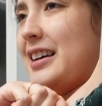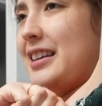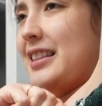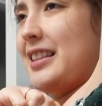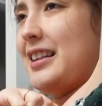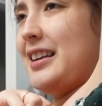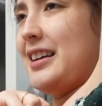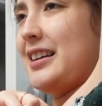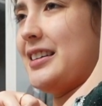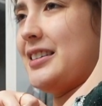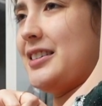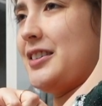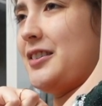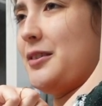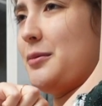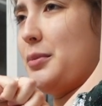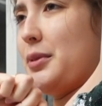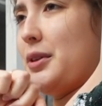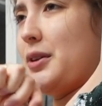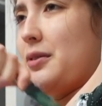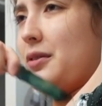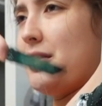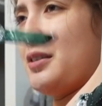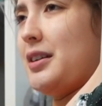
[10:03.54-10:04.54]
I think I should have
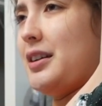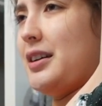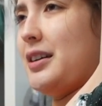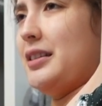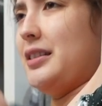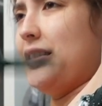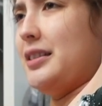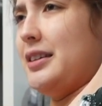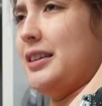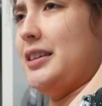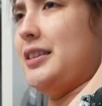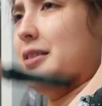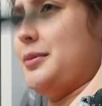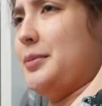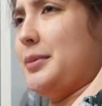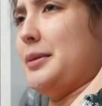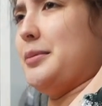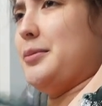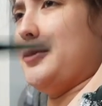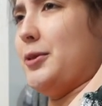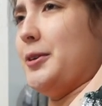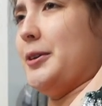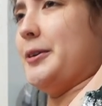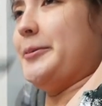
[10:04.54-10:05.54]
blown on it a little
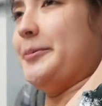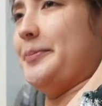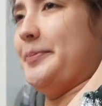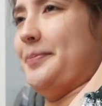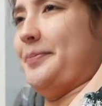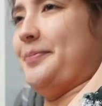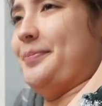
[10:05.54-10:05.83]
bit more.